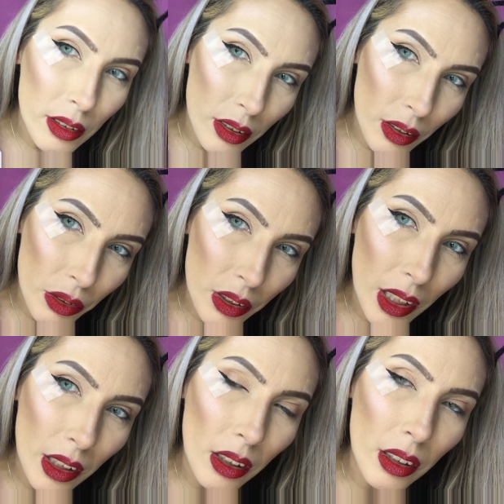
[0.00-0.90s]
So if you
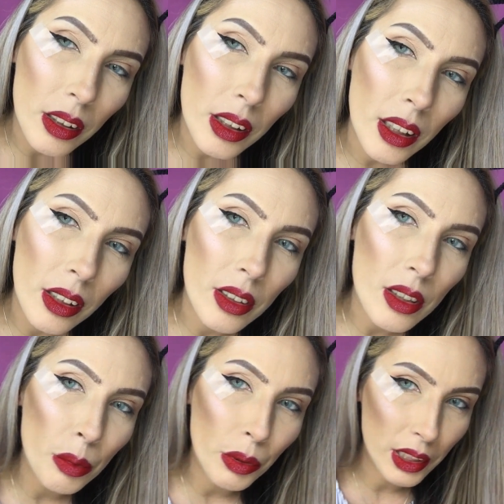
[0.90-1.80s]
take a look, it
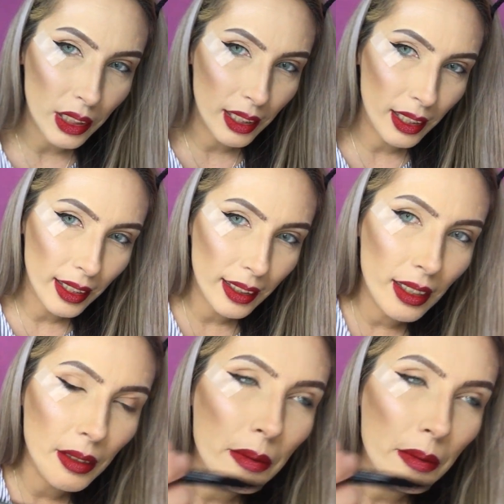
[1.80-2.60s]
looks pretty good.